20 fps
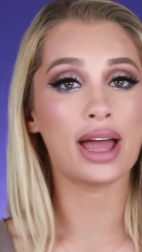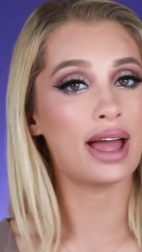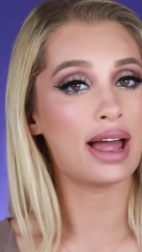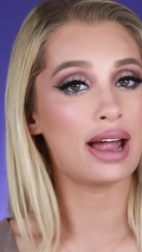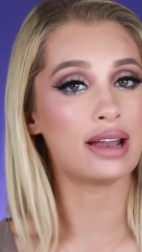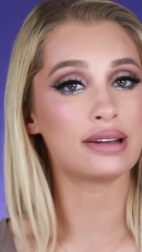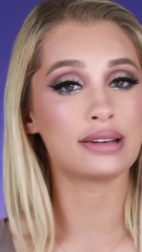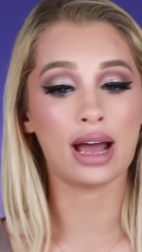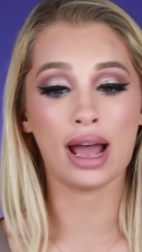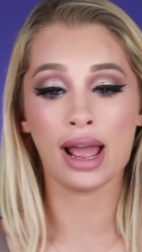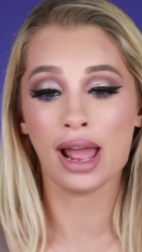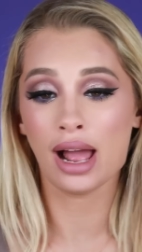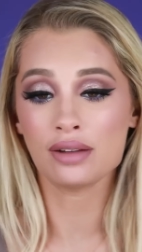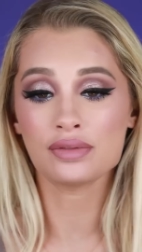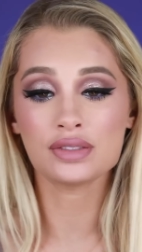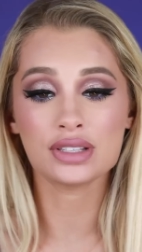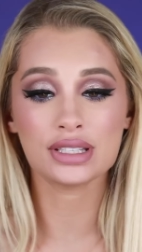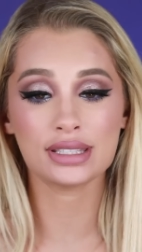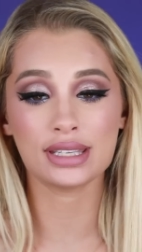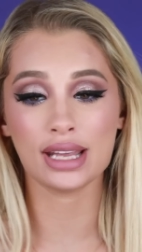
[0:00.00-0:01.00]
And I
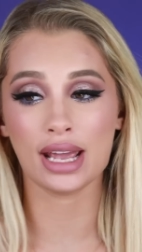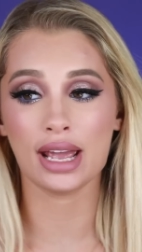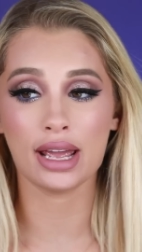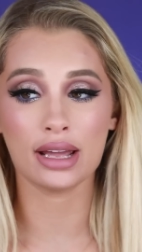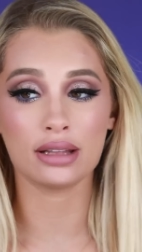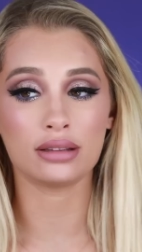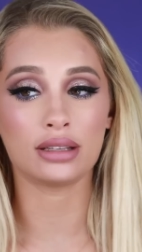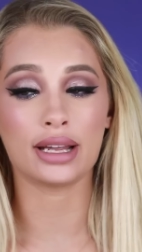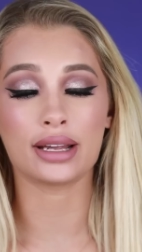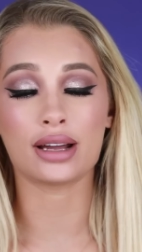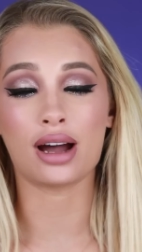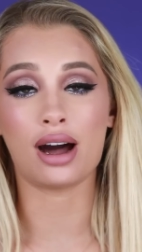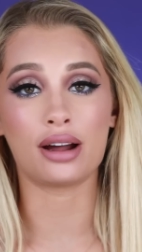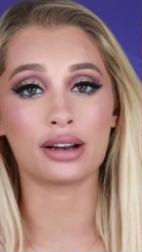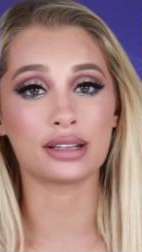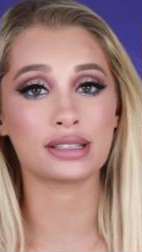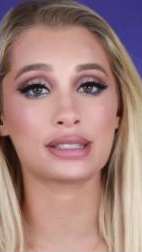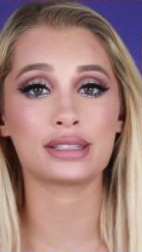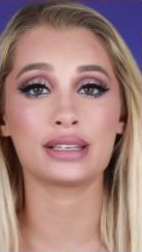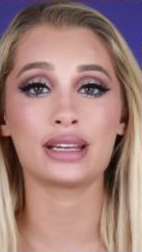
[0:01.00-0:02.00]
have to say, like,
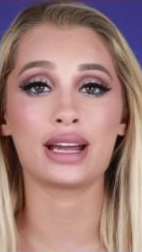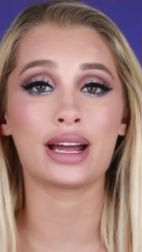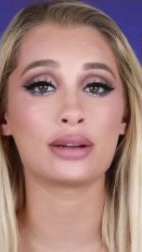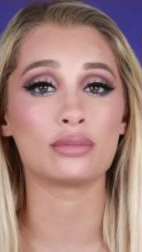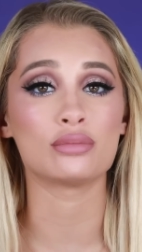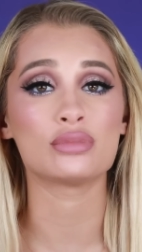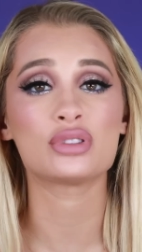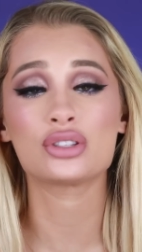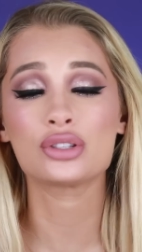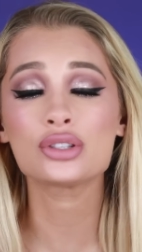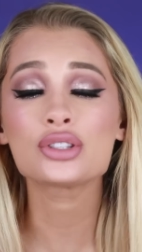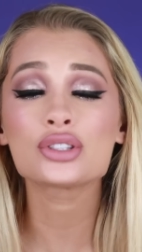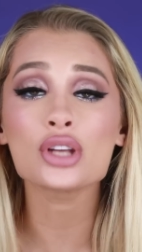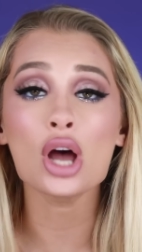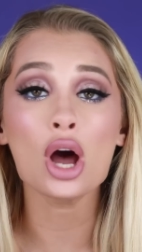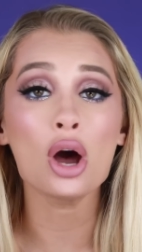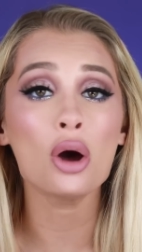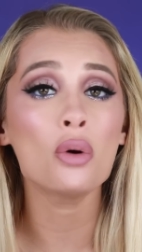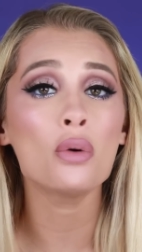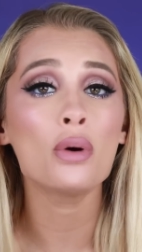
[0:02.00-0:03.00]
honestly, I'm
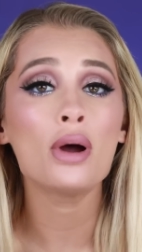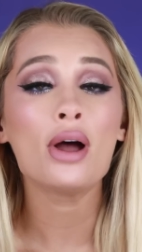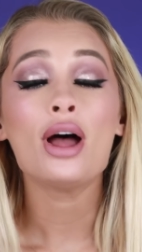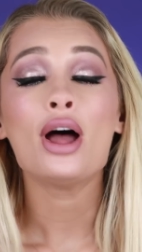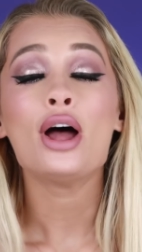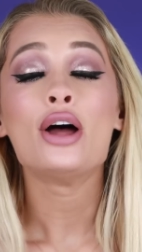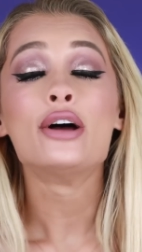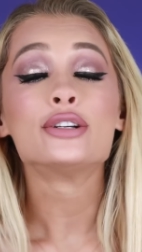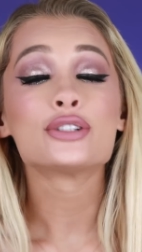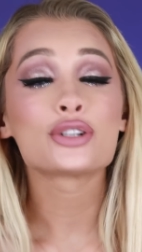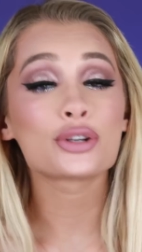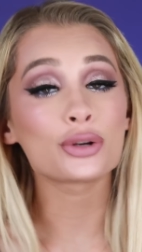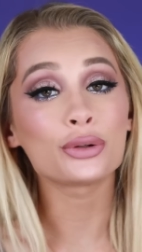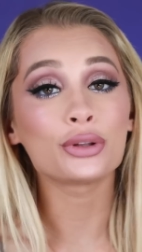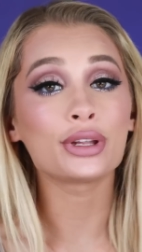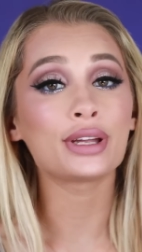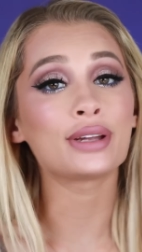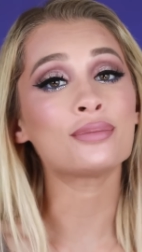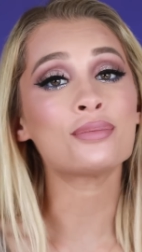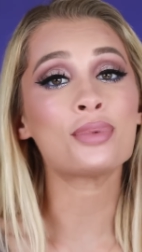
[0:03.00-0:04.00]
so
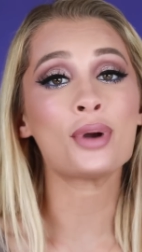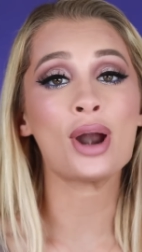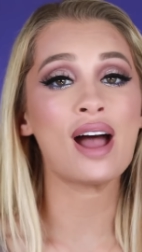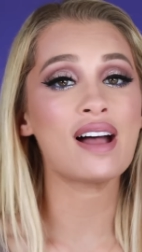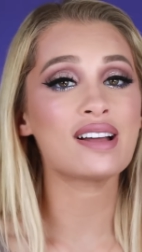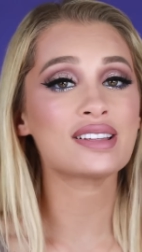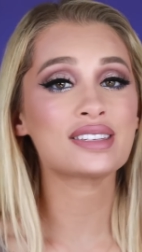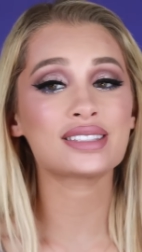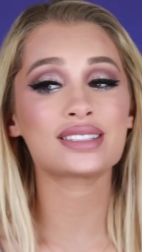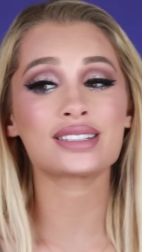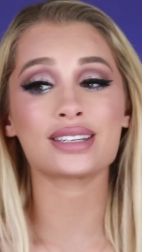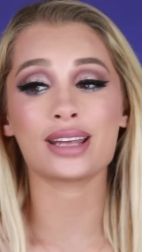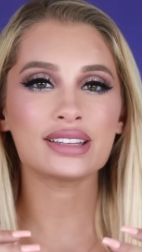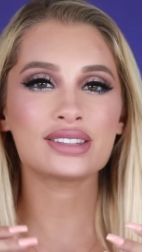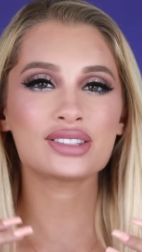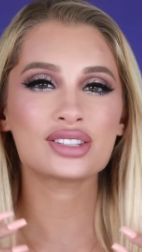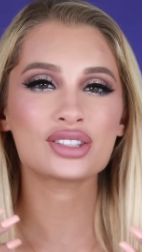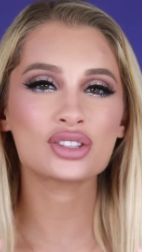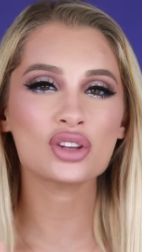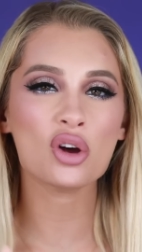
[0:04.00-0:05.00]
truly impressed.
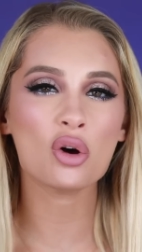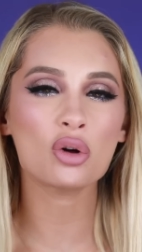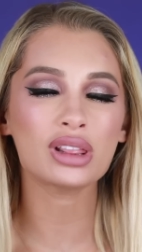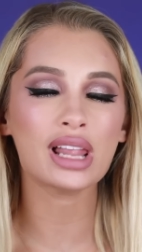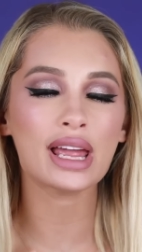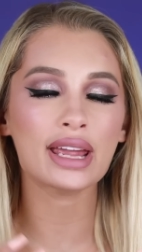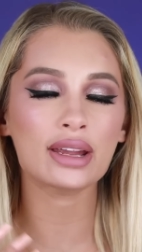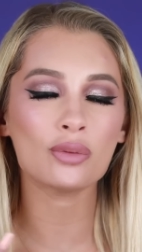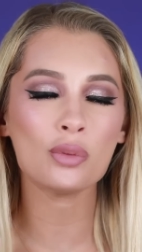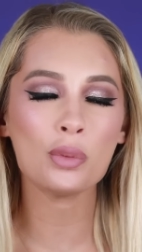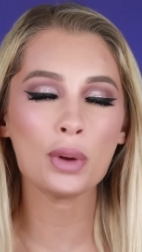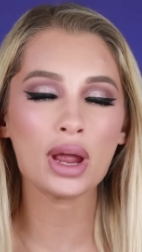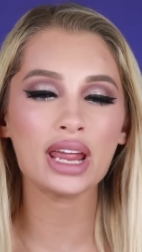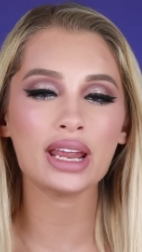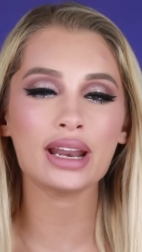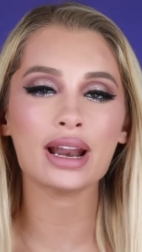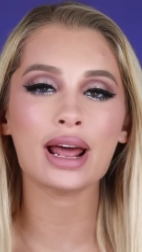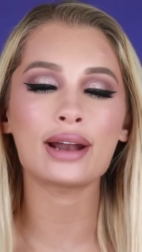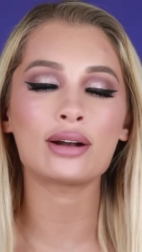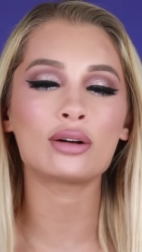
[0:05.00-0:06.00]
It's so
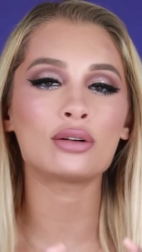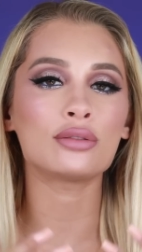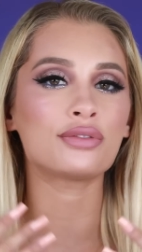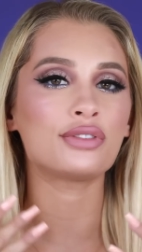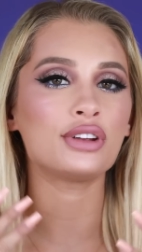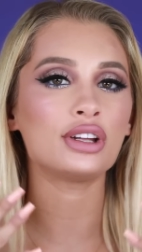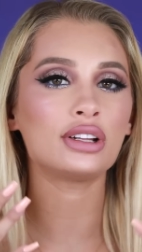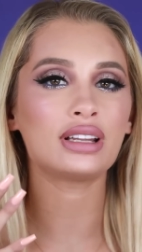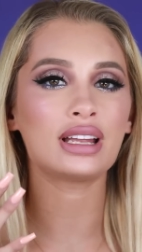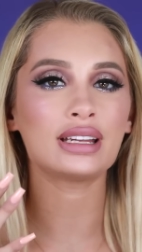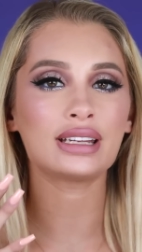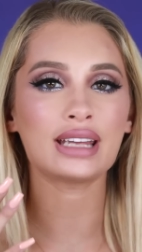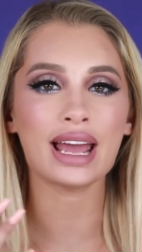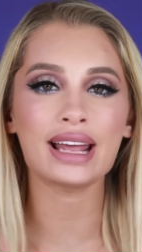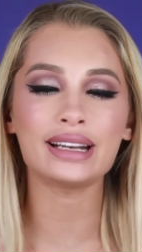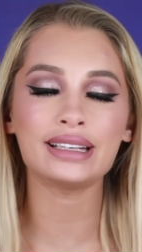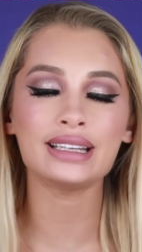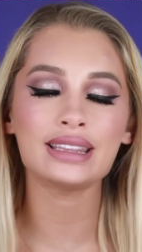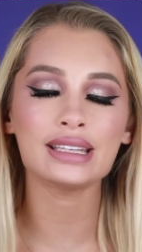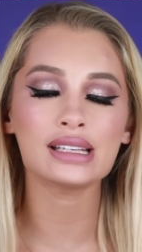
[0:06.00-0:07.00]
lightweight. I don't feel like
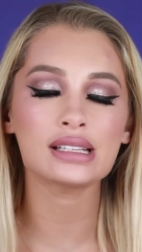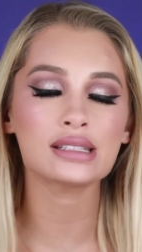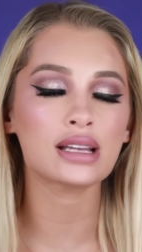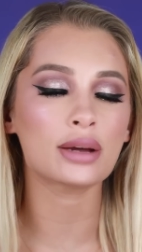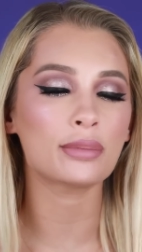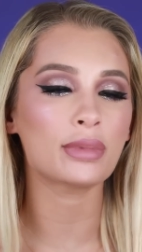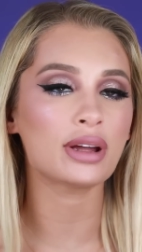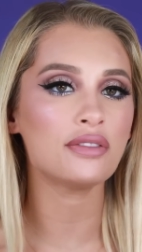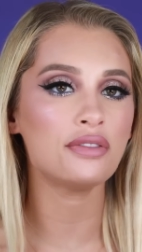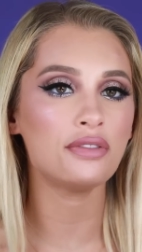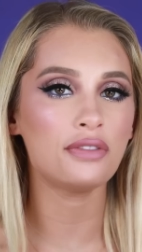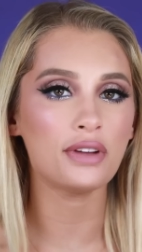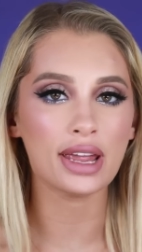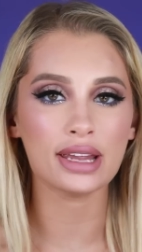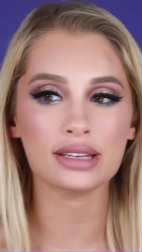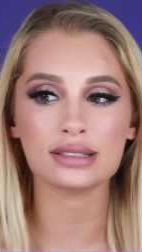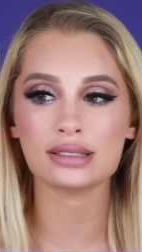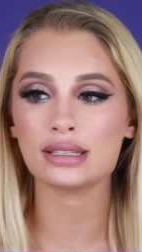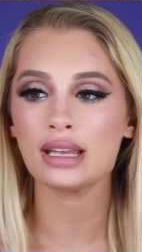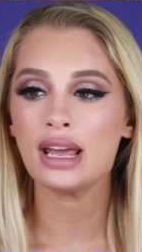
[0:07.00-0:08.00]
anything's on my
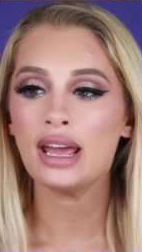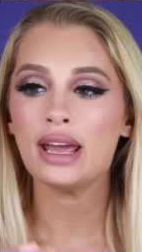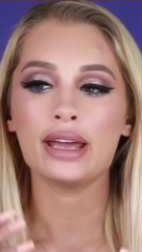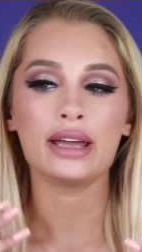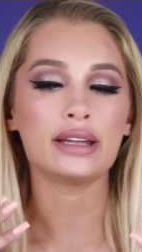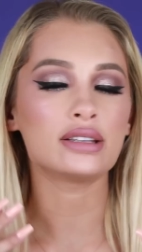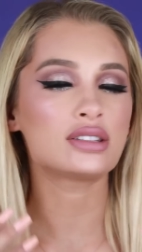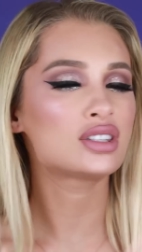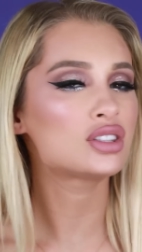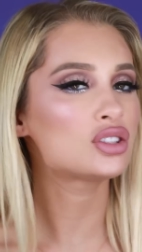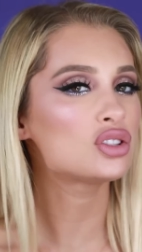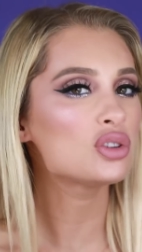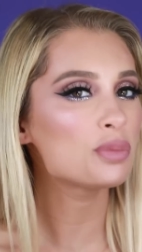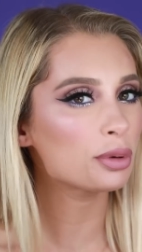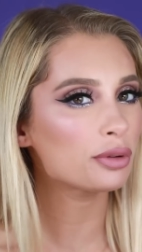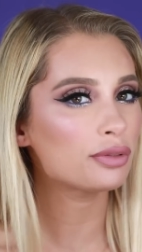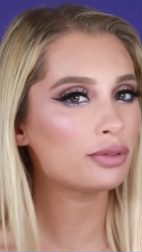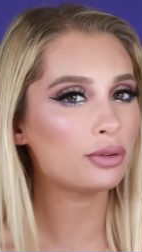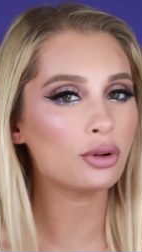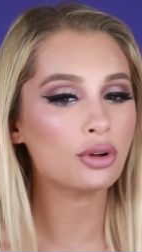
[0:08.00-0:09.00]
face. It's
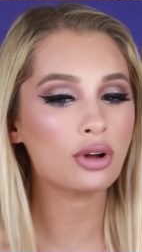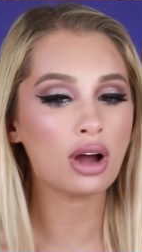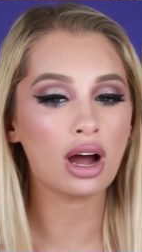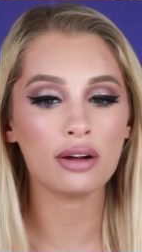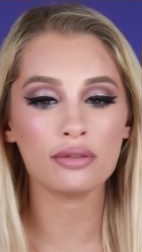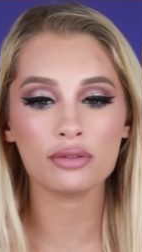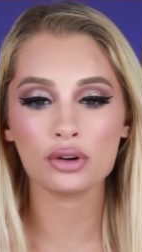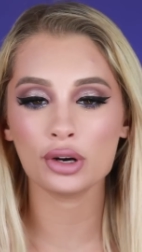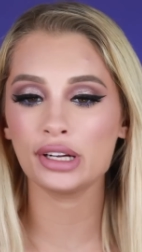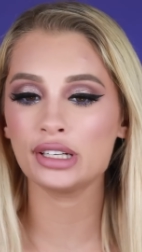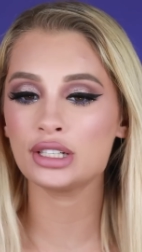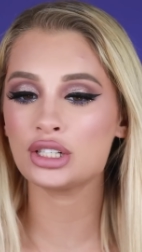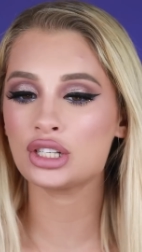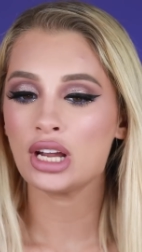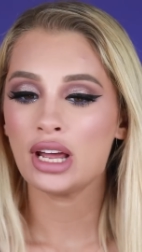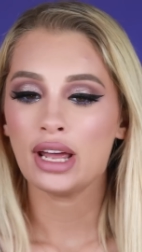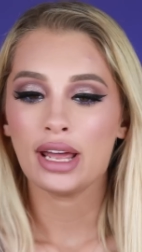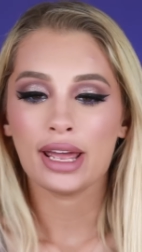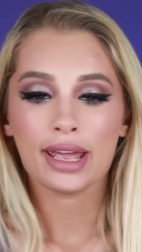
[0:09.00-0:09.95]
super full coverage.